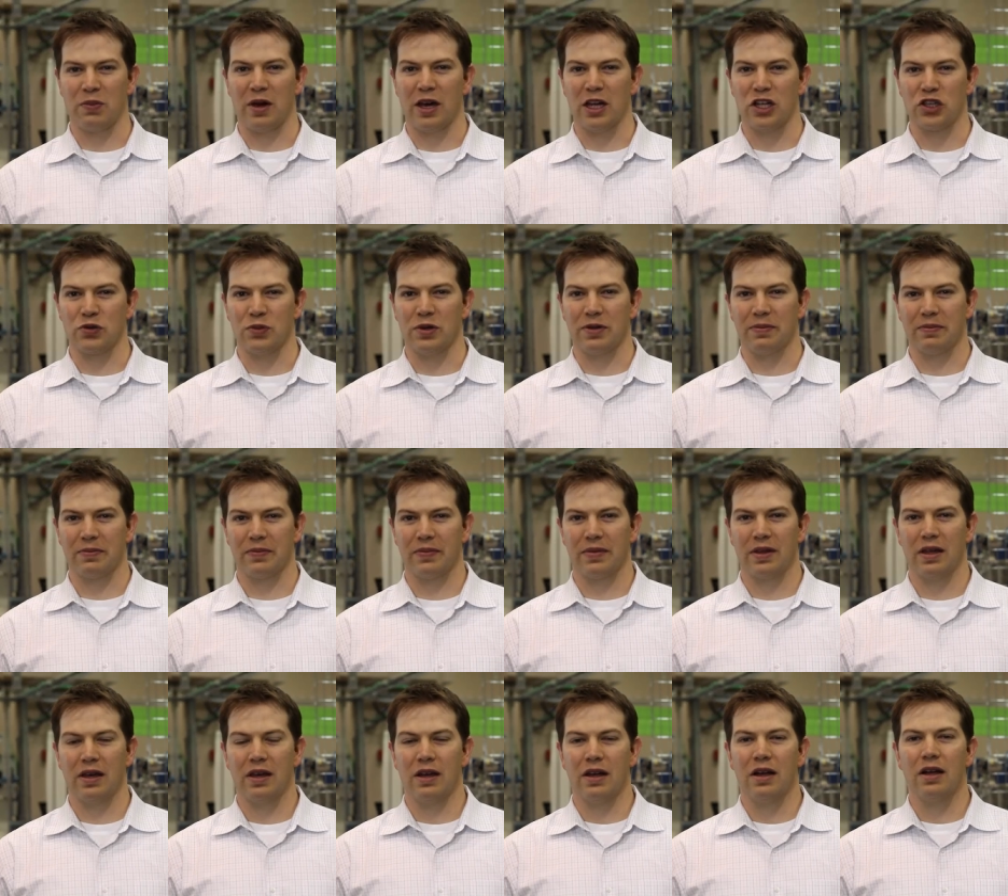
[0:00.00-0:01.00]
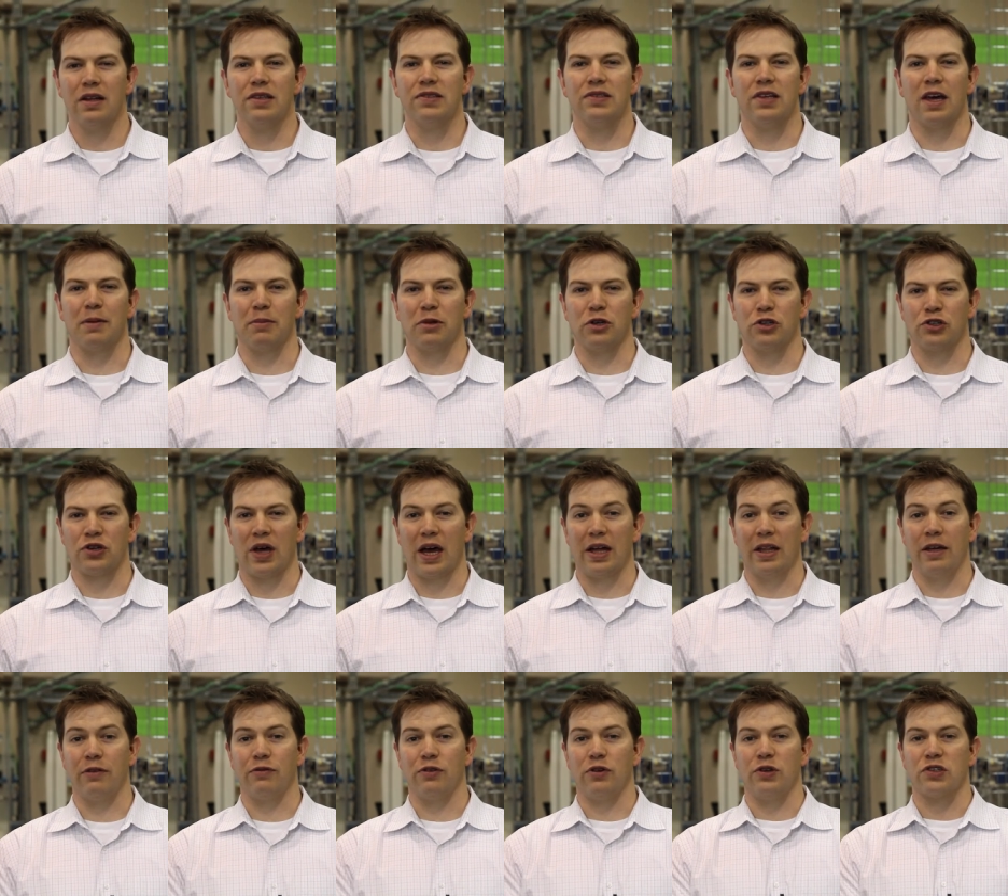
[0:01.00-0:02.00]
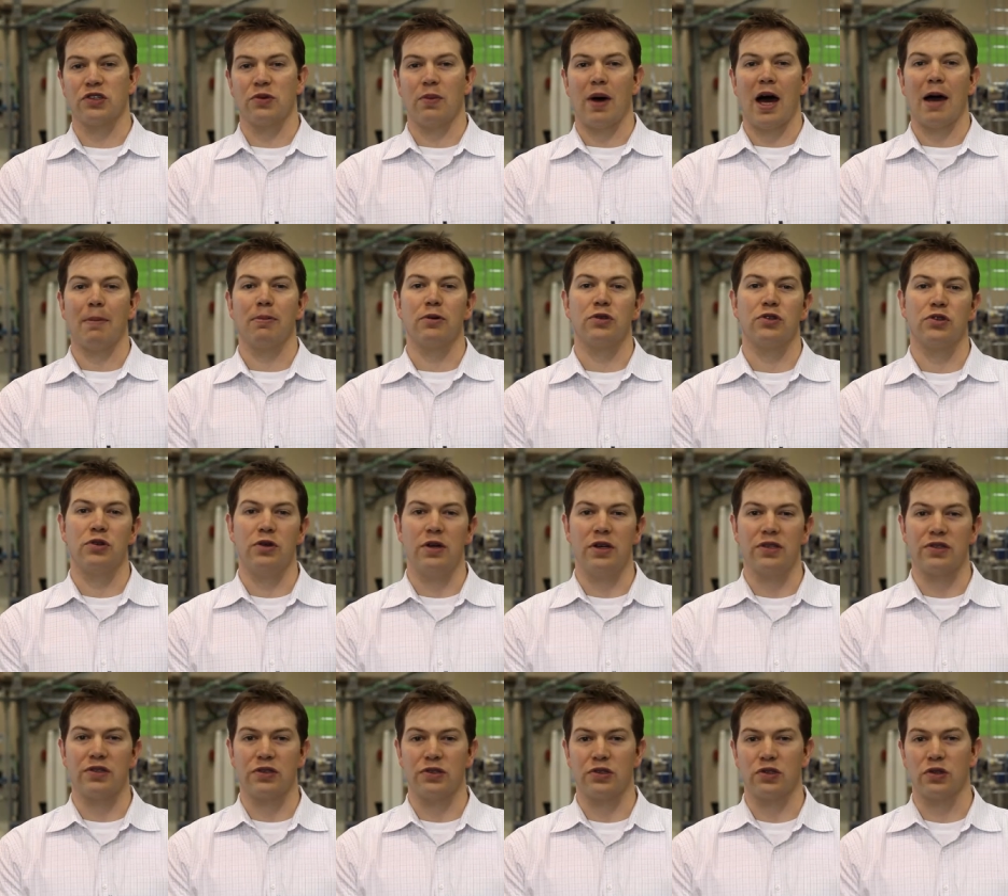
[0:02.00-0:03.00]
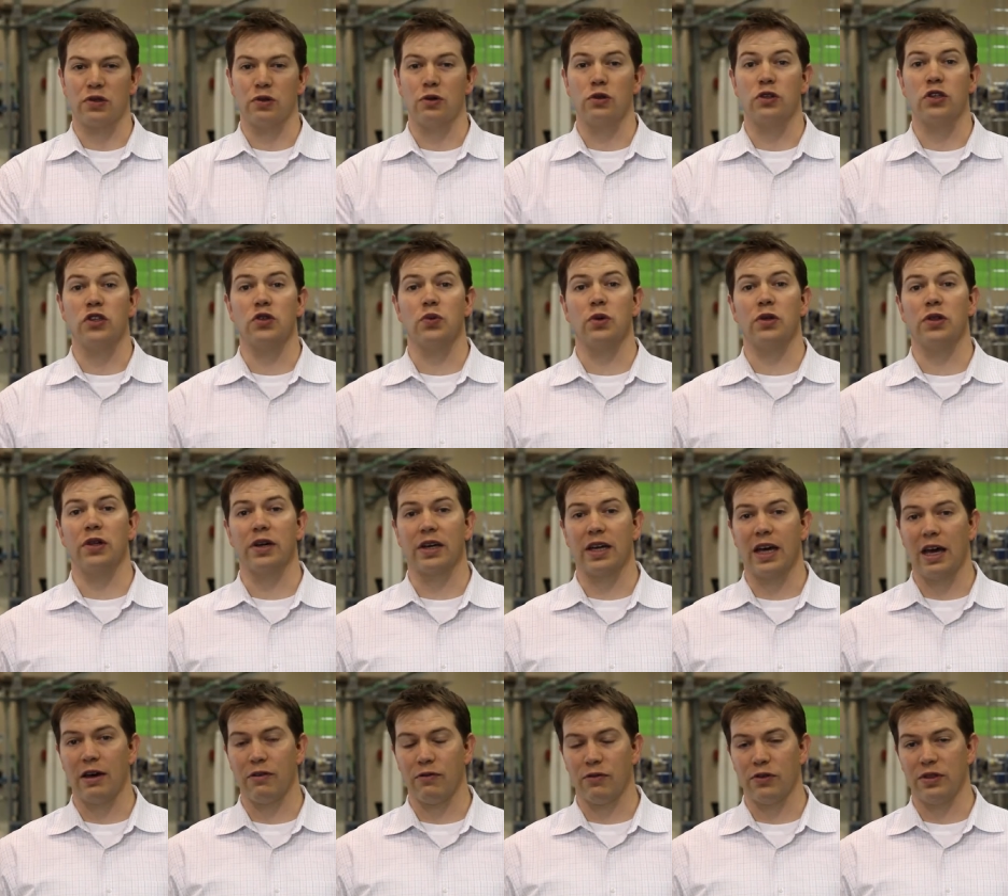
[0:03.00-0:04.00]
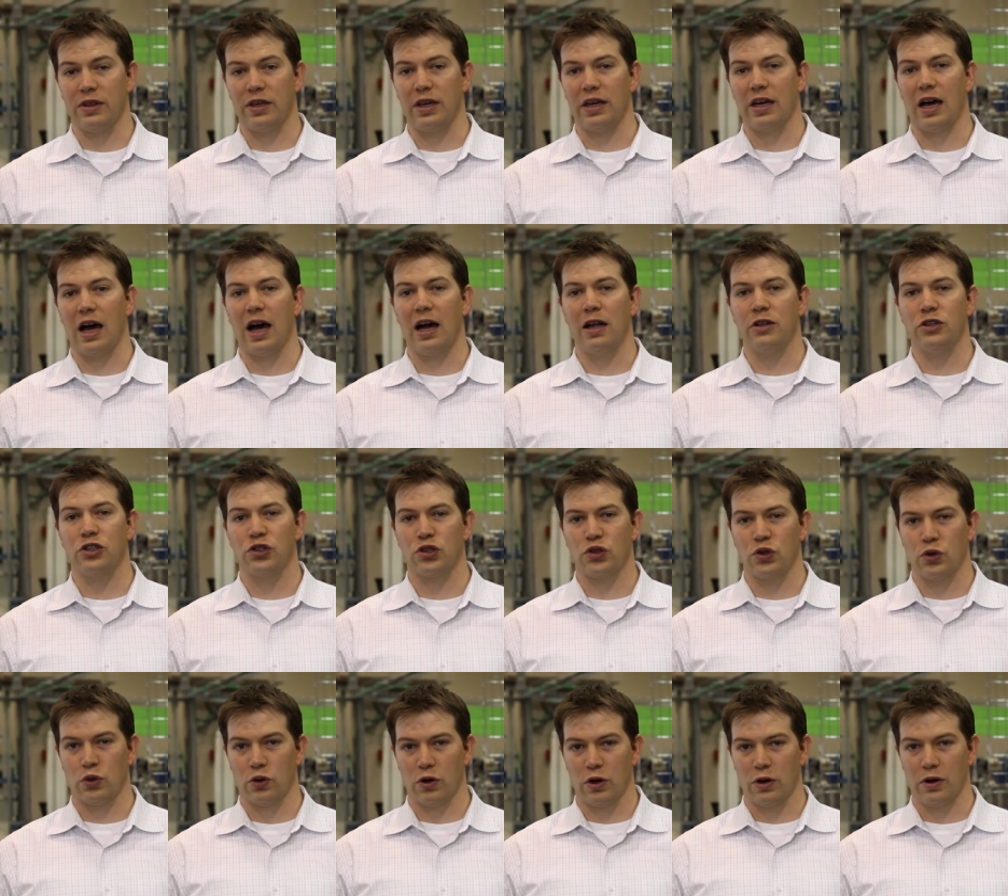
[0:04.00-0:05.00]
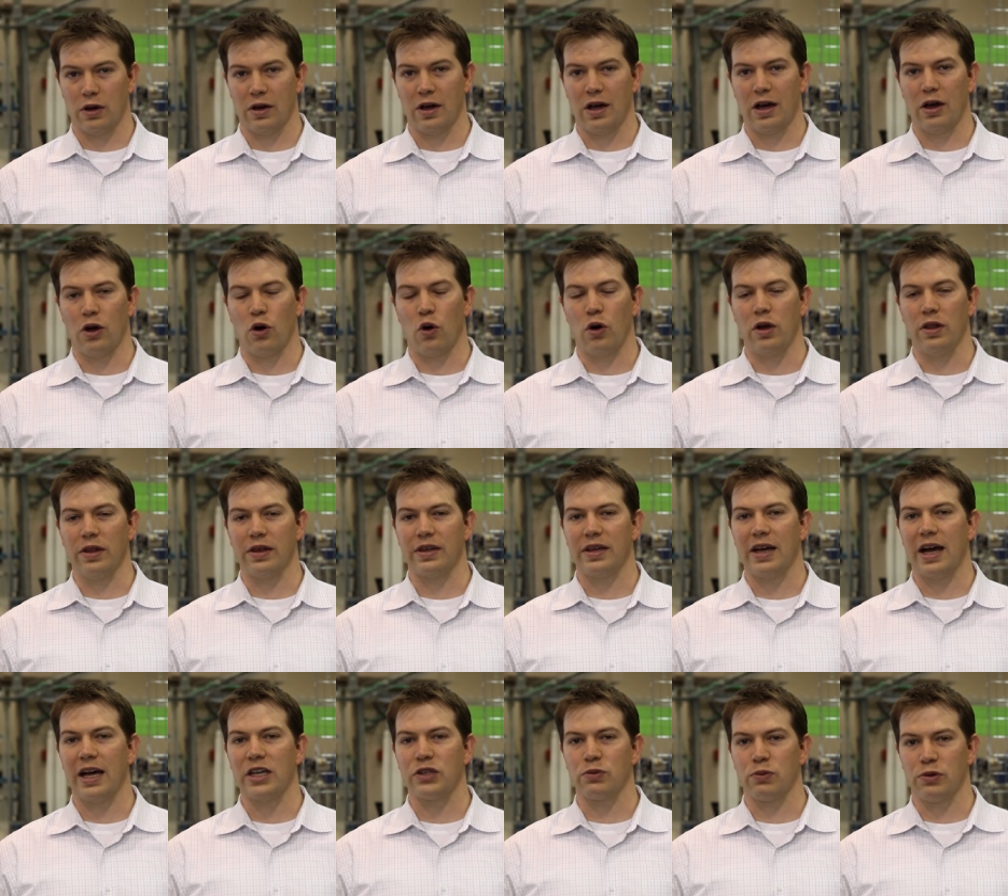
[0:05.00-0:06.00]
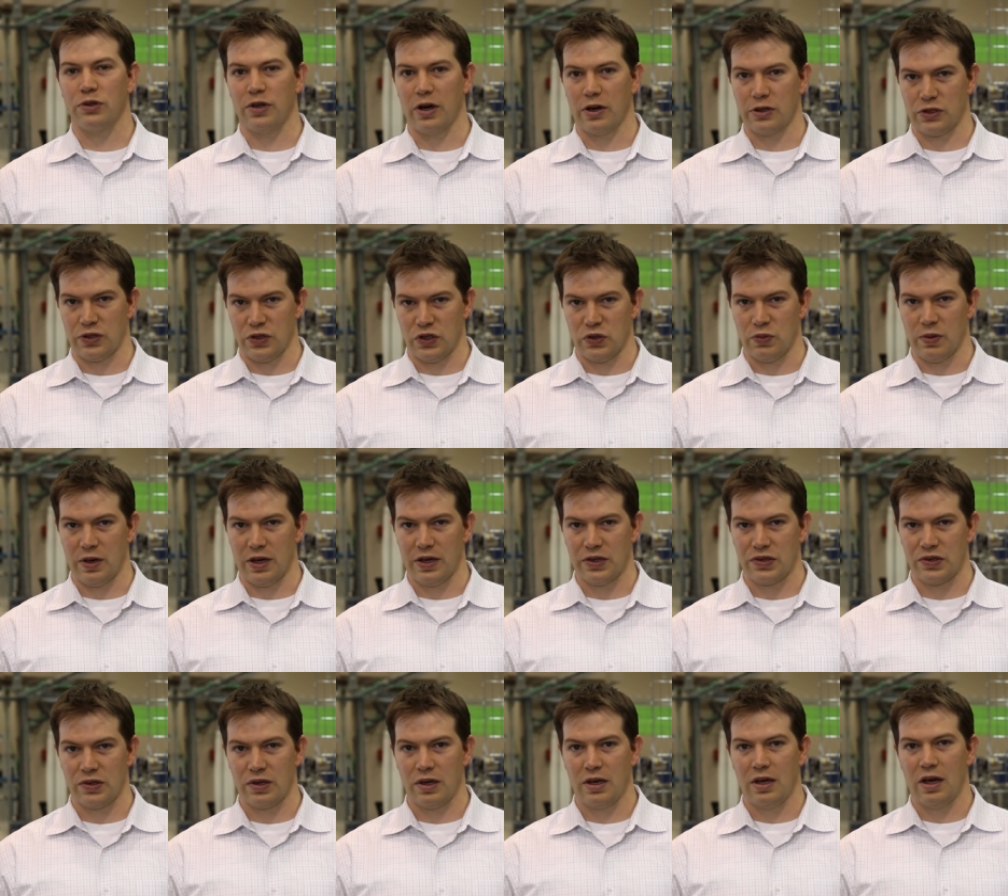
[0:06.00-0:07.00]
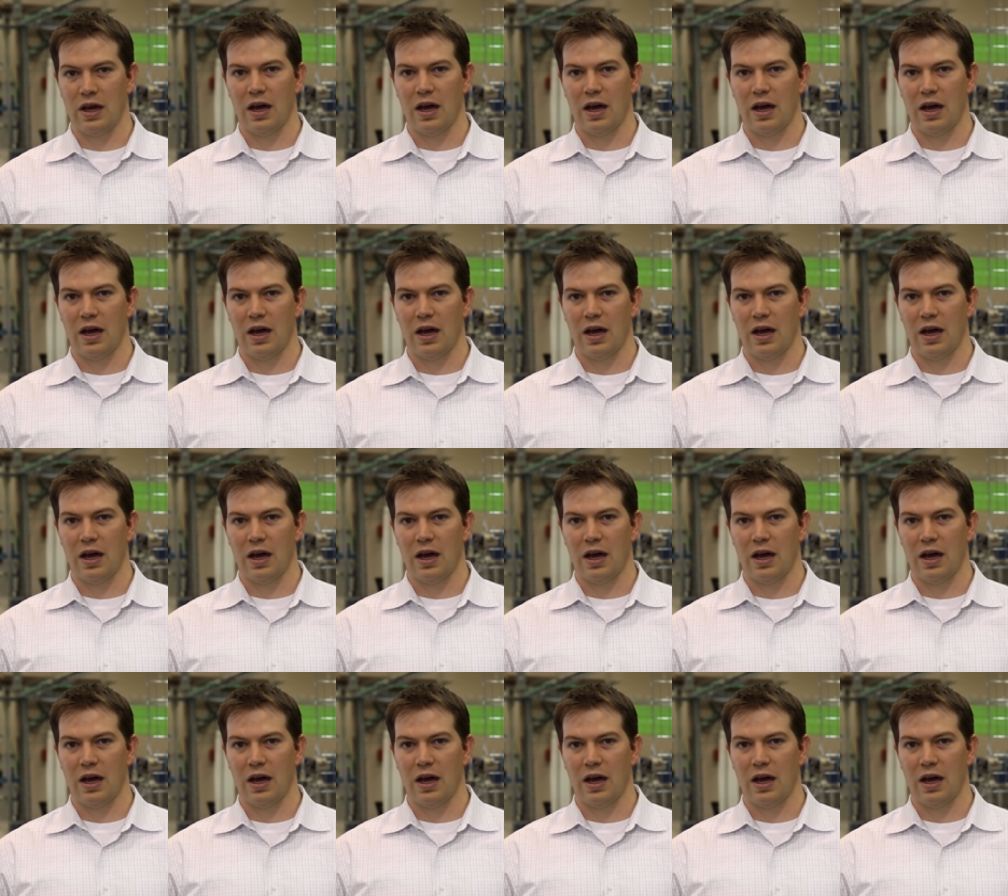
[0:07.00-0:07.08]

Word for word: Management. Today, I'm going to highlight for you some opportunities and solutions we look at for the onshore oil and gas production space,